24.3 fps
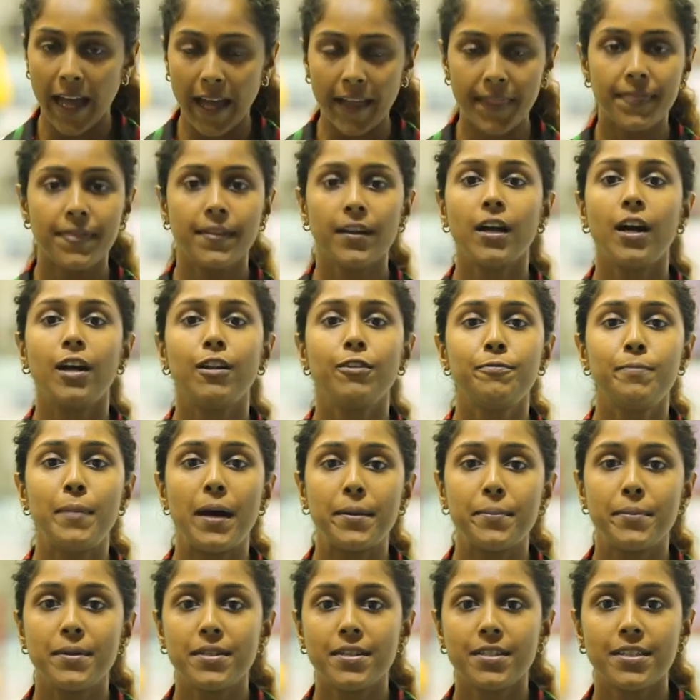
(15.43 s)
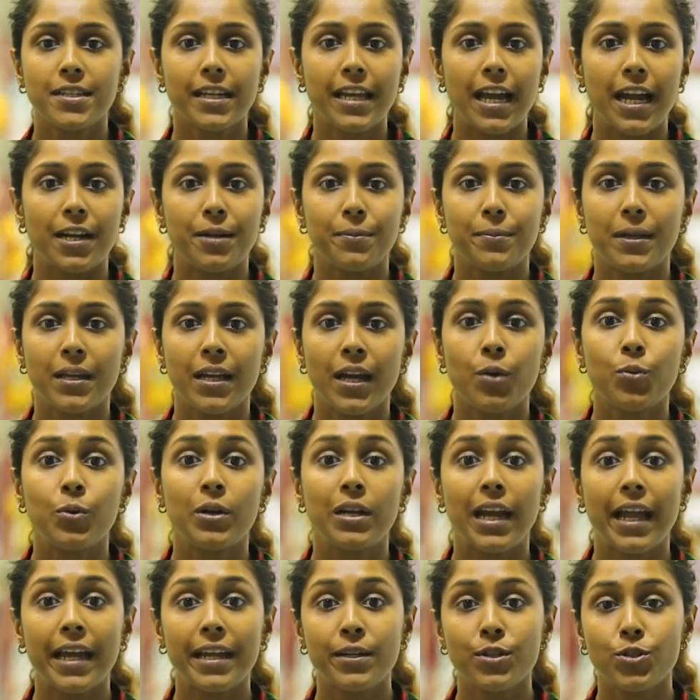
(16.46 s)
at the Gulf Badminton Academy, I
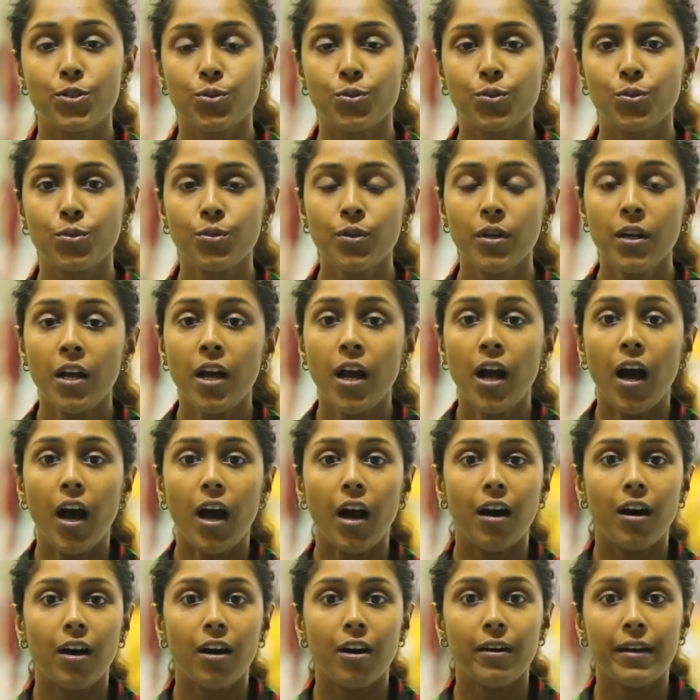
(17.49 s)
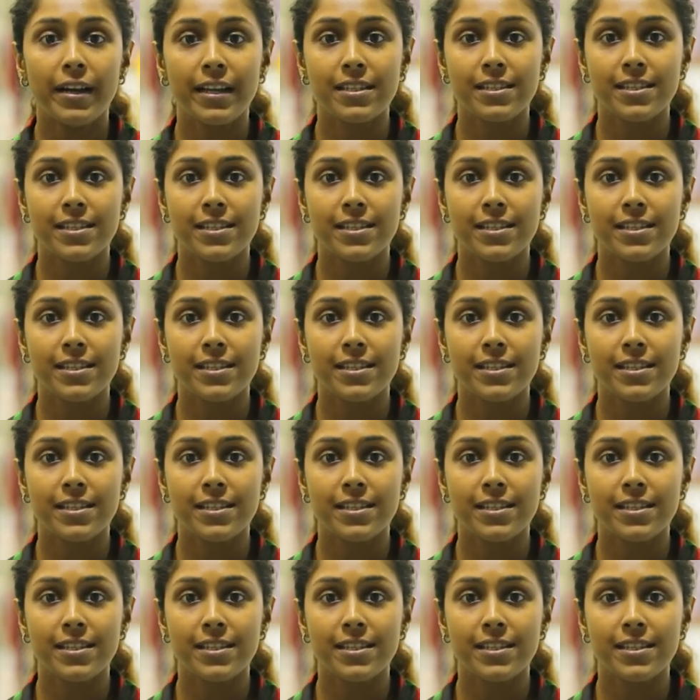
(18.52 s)
would like to uh,